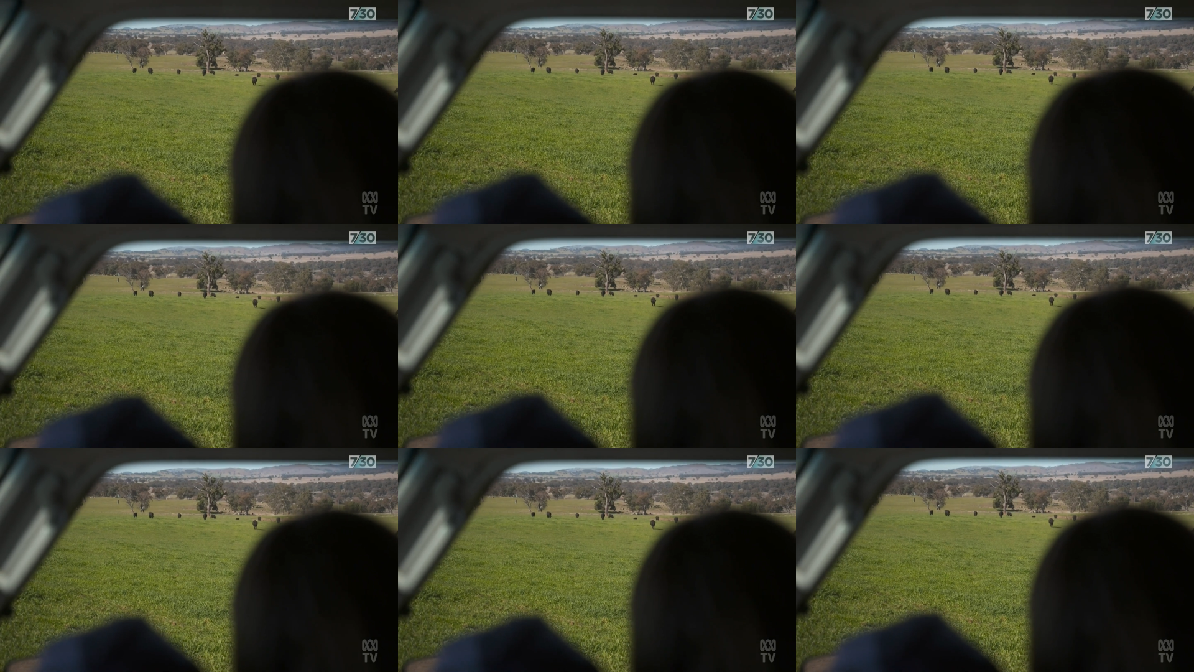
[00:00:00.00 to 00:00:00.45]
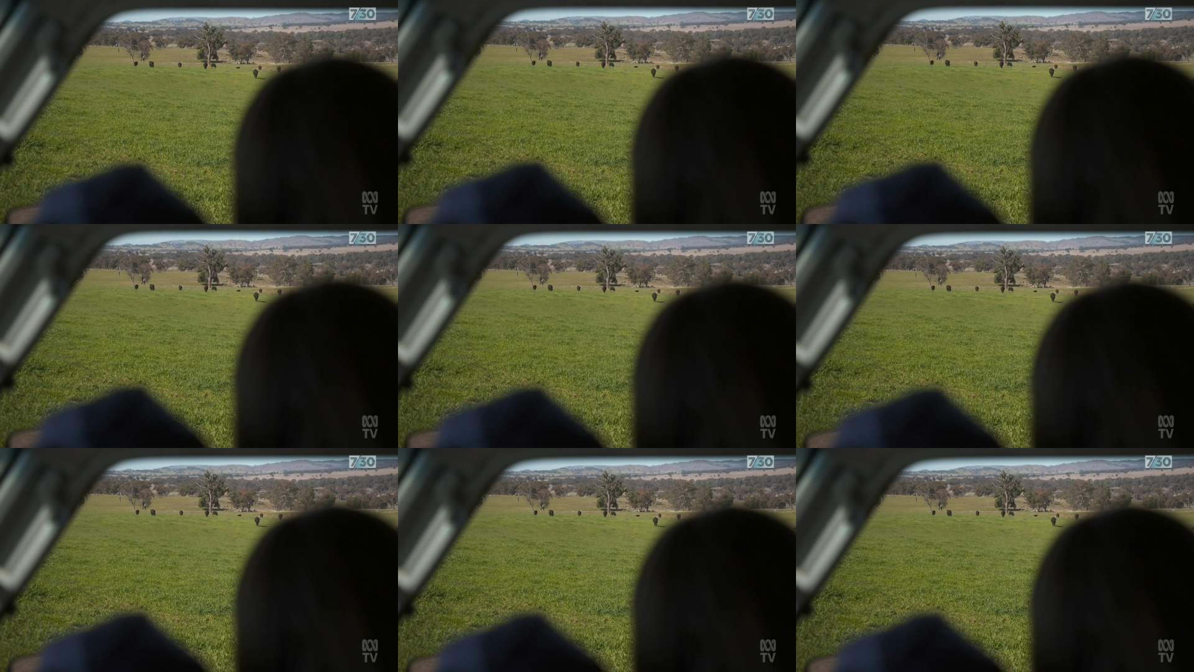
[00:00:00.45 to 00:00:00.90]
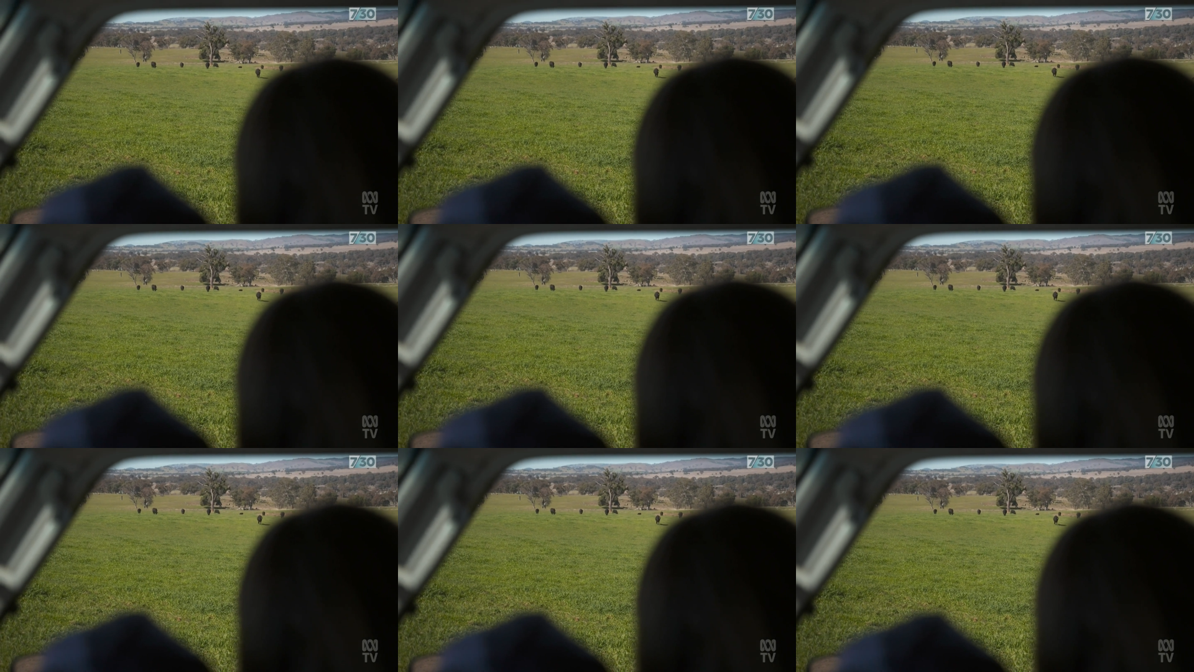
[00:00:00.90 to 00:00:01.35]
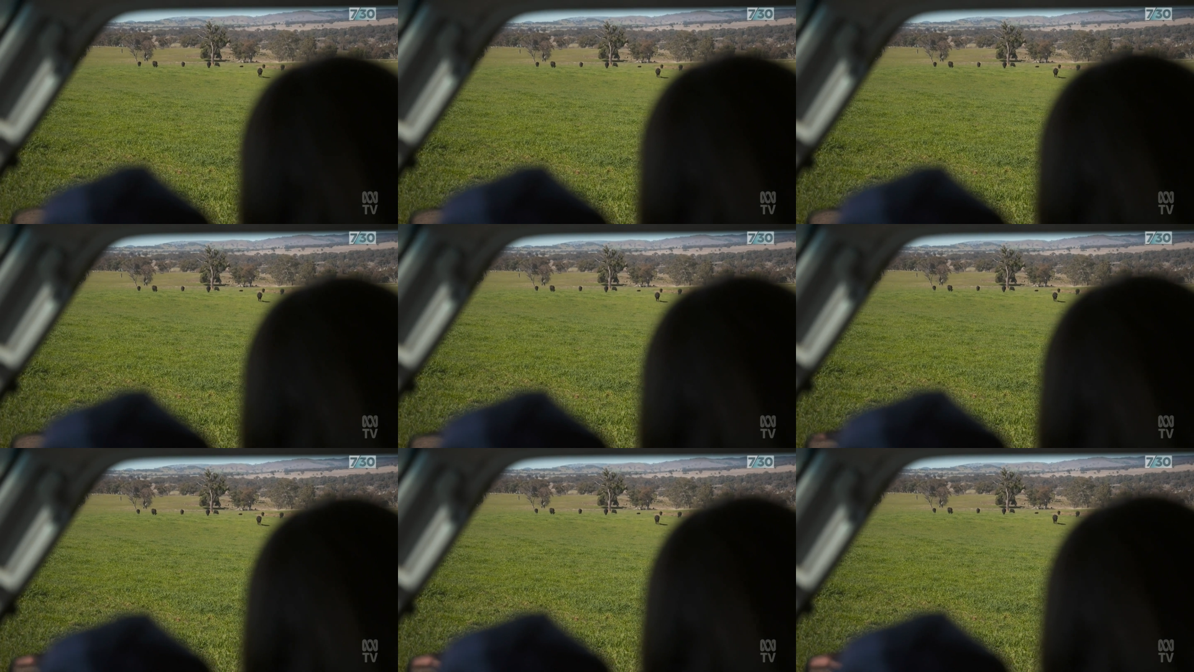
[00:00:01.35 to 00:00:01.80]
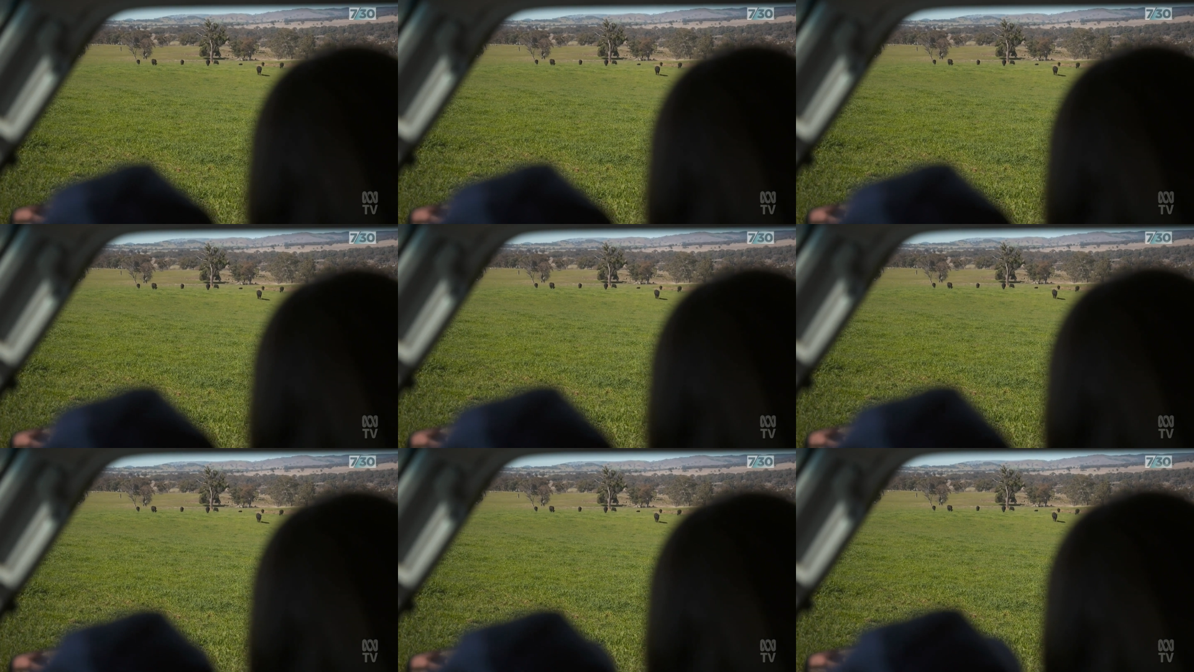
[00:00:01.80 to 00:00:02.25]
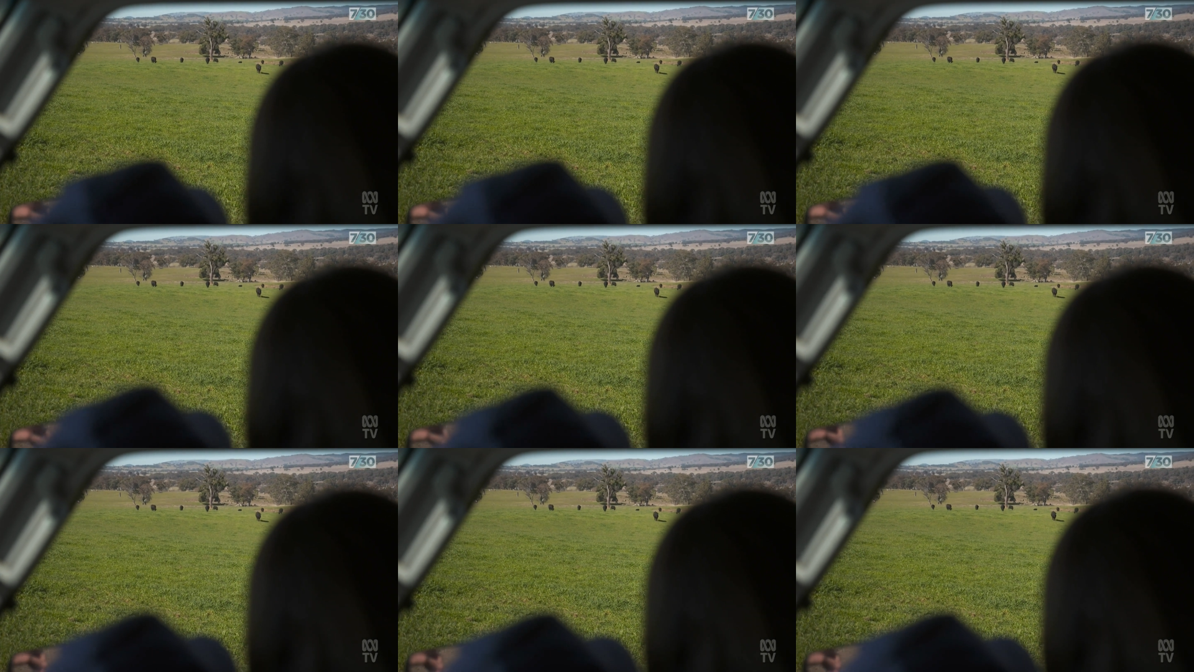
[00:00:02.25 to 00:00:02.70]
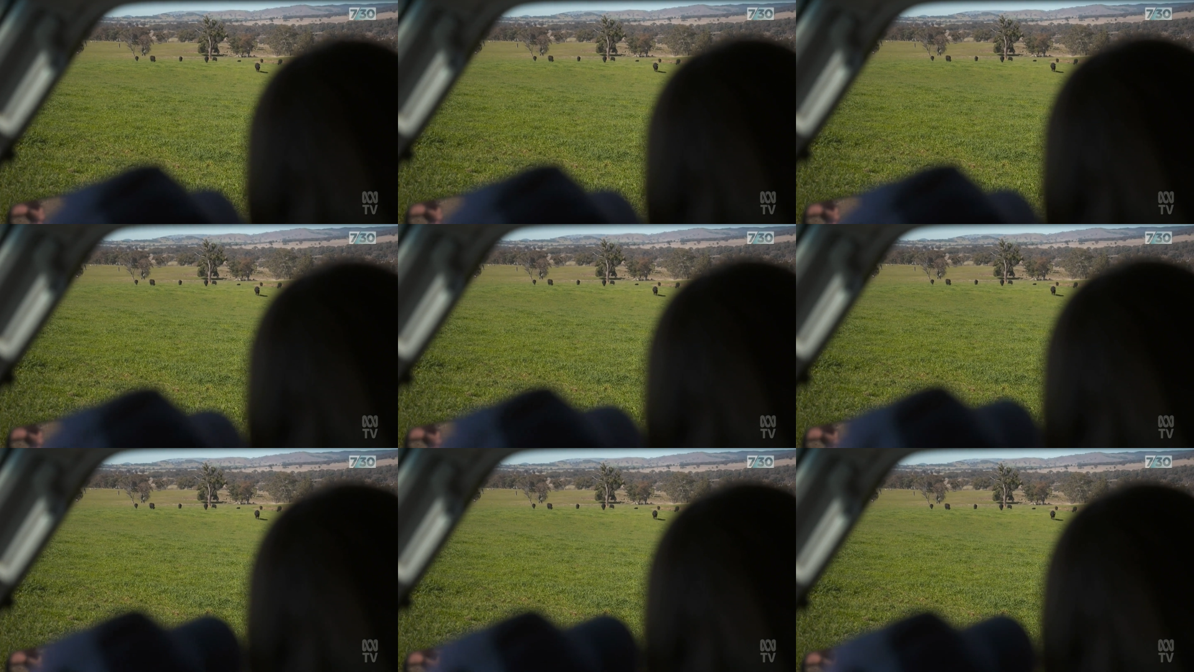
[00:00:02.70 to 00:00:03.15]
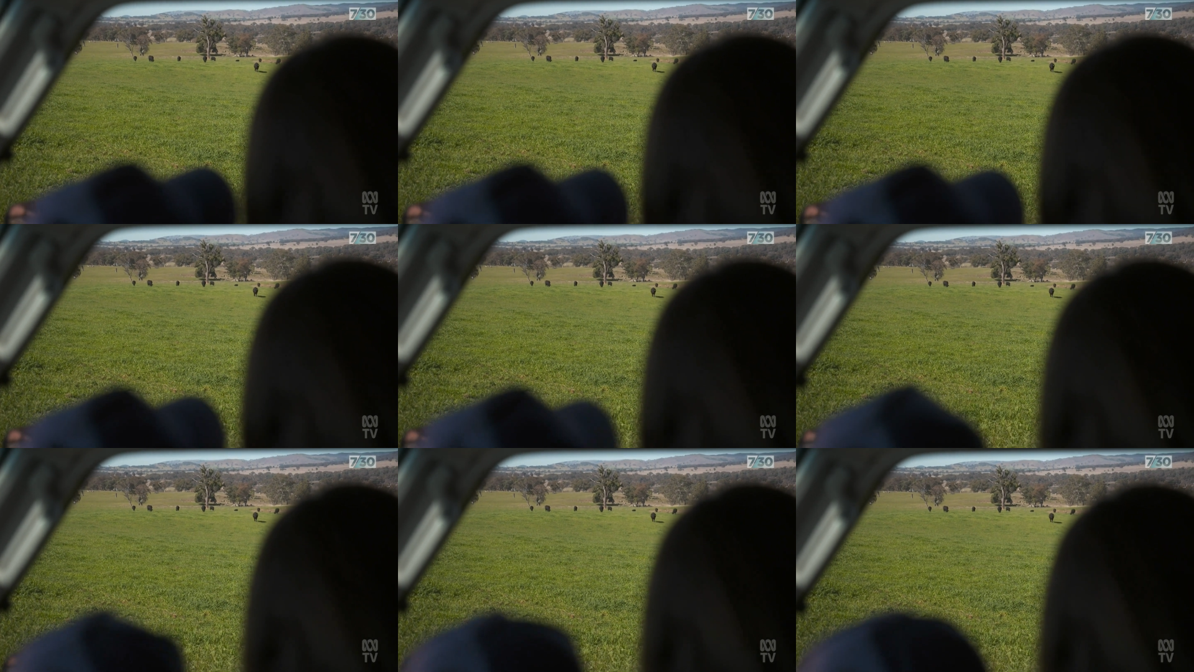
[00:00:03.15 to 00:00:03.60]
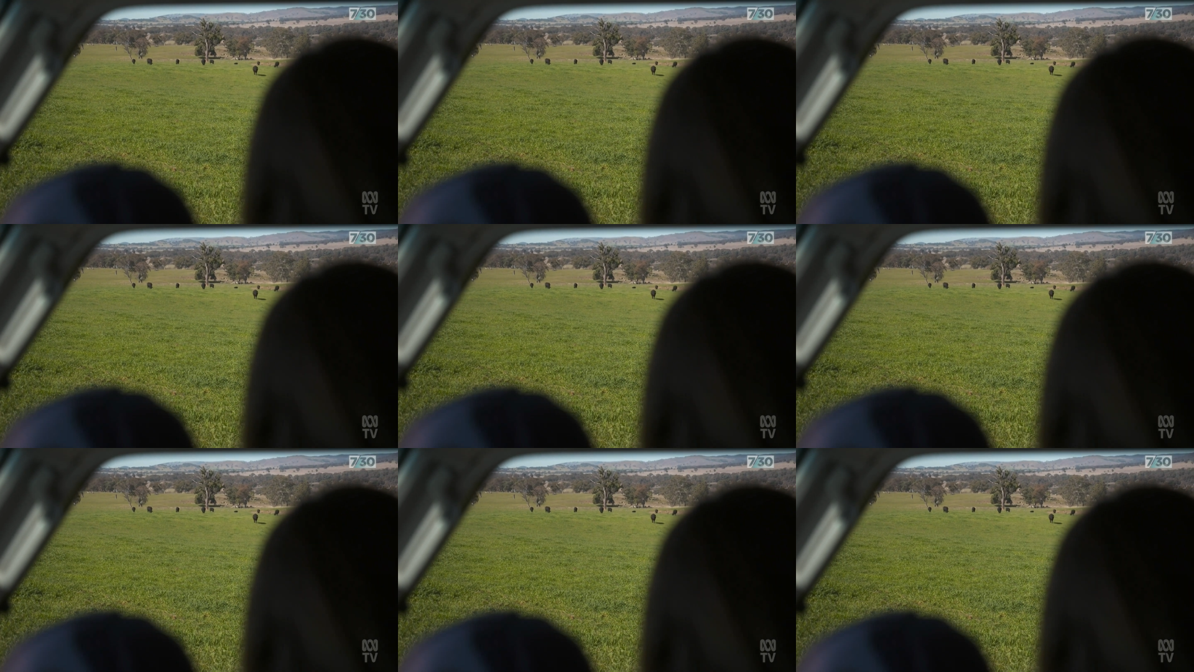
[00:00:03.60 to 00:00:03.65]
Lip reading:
Nobody's mouth can be seen.